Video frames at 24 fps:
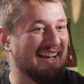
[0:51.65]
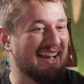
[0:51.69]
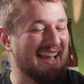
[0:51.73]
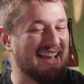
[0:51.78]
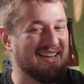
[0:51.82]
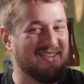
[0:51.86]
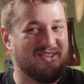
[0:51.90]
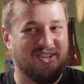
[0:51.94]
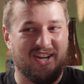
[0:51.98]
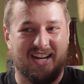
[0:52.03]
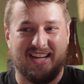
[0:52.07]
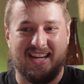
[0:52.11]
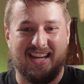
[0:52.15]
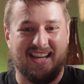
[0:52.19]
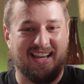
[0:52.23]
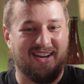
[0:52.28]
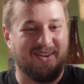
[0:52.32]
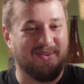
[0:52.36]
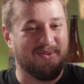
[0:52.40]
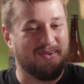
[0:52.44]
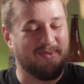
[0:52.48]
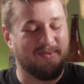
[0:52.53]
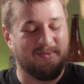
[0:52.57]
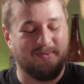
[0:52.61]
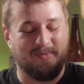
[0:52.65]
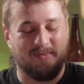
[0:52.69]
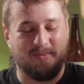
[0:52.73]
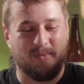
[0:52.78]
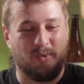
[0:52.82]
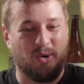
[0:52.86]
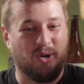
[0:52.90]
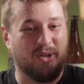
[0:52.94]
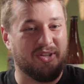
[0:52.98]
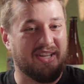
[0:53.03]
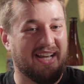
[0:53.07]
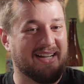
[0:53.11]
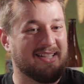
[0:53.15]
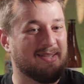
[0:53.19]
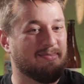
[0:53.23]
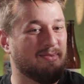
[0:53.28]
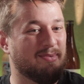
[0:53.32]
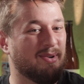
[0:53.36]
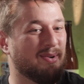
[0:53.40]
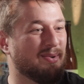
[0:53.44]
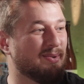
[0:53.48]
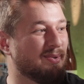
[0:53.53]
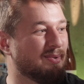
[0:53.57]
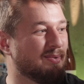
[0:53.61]
and checking out World
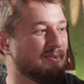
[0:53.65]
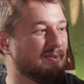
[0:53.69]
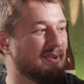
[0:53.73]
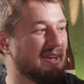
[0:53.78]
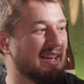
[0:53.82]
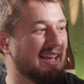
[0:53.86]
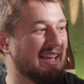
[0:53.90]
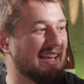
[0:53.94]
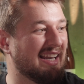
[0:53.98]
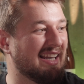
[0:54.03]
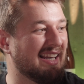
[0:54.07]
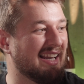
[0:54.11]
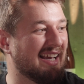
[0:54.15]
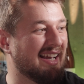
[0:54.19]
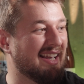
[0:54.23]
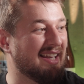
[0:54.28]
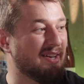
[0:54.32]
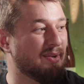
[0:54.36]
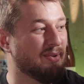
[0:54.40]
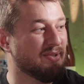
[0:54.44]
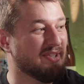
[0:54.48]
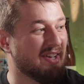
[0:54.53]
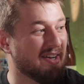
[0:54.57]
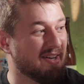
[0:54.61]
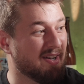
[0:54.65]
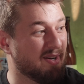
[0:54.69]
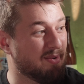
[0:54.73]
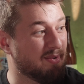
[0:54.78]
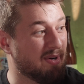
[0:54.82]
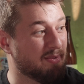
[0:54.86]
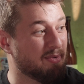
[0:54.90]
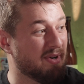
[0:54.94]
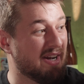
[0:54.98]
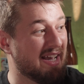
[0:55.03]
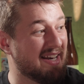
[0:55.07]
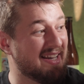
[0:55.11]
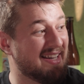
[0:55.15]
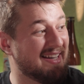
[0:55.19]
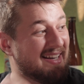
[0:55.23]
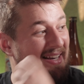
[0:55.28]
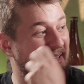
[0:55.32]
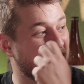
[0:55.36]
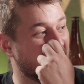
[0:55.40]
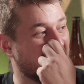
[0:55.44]
Expo in Osaka while we're at it.